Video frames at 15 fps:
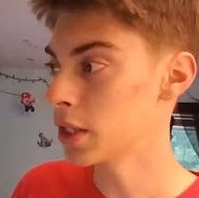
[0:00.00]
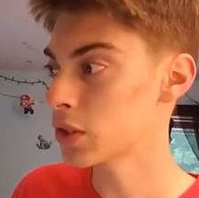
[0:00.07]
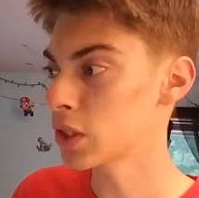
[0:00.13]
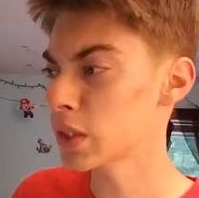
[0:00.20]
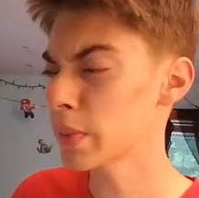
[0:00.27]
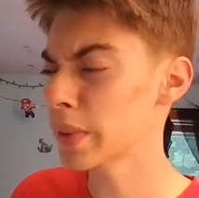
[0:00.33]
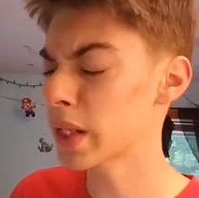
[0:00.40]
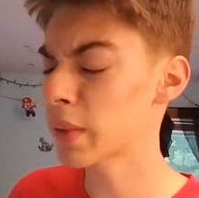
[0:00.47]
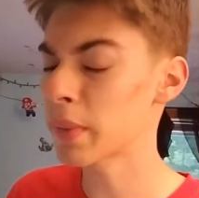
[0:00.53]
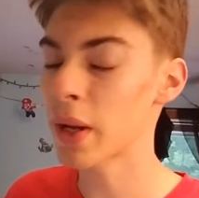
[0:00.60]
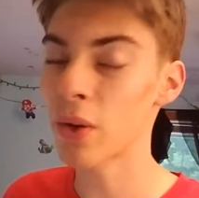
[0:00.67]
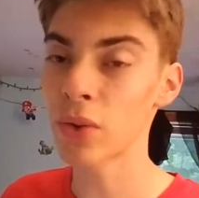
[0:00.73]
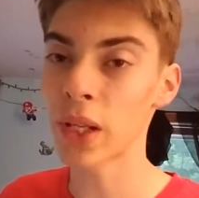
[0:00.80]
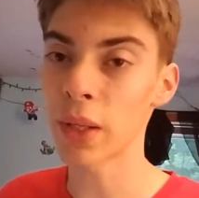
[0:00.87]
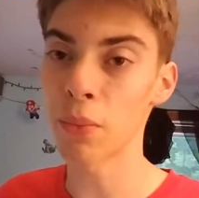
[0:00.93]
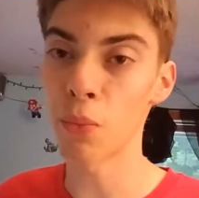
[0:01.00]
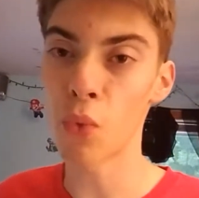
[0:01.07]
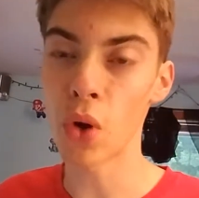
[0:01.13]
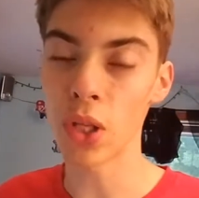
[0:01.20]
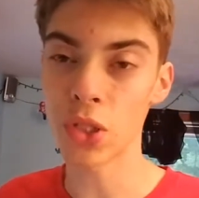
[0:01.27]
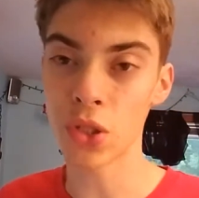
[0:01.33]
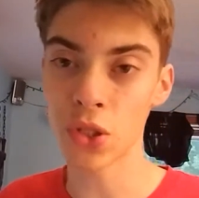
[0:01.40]
It's only coming out like
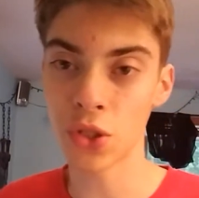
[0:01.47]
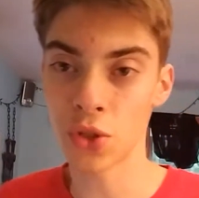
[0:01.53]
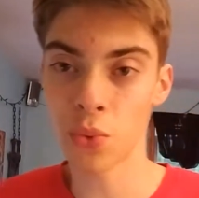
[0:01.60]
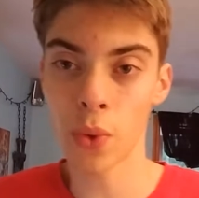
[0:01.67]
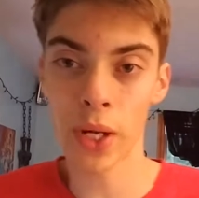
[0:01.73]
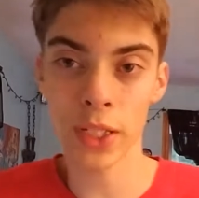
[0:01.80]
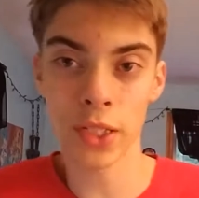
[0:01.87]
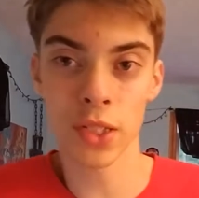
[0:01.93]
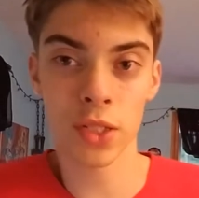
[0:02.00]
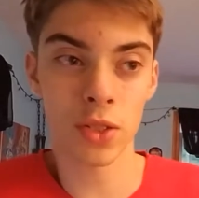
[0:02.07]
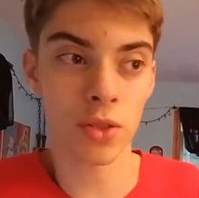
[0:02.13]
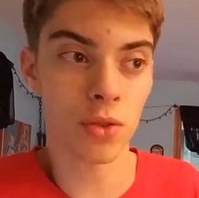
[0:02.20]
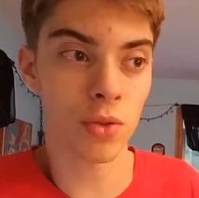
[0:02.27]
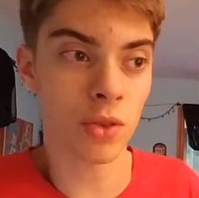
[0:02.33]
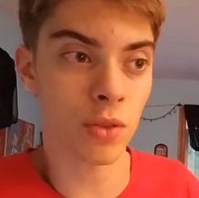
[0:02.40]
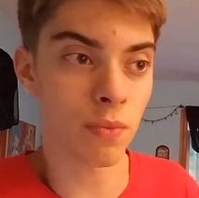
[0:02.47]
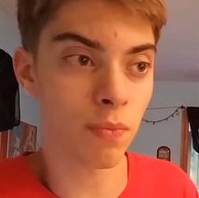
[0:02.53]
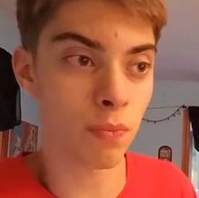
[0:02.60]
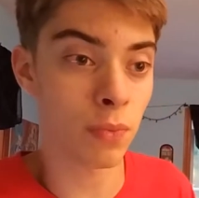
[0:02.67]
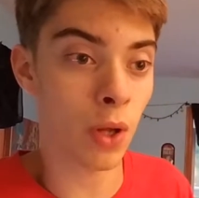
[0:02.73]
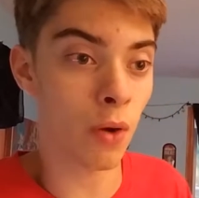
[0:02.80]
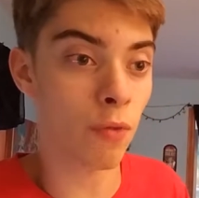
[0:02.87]
once or twice or
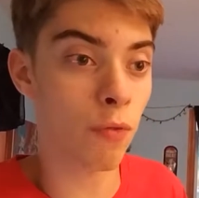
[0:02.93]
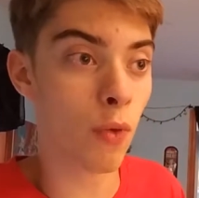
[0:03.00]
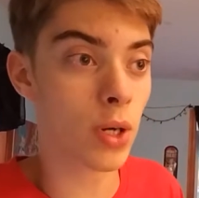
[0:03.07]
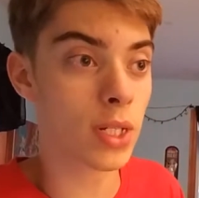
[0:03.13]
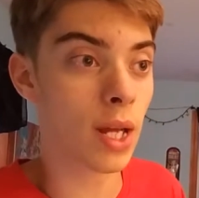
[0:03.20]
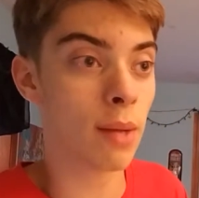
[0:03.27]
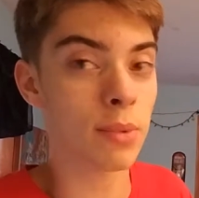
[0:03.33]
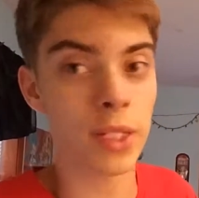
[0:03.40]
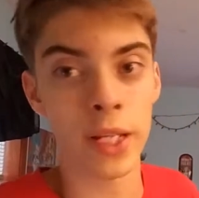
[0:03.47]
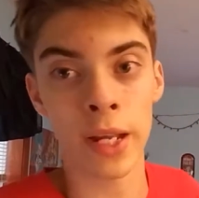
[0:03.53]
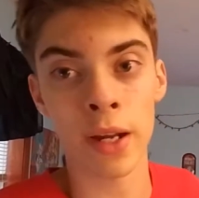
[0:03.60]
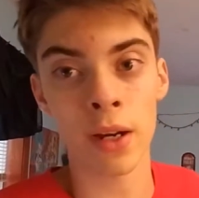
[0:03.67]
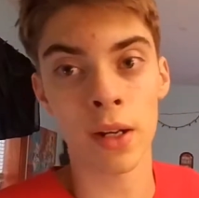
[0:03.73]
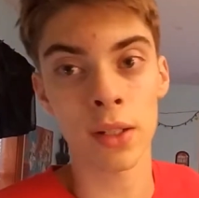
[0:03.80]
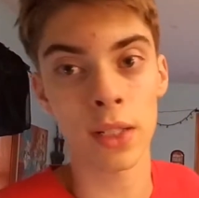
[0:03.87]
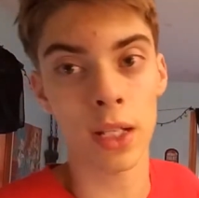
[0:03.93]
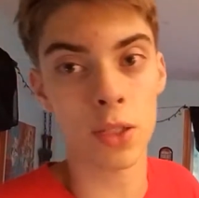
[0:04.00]
no, four times a year.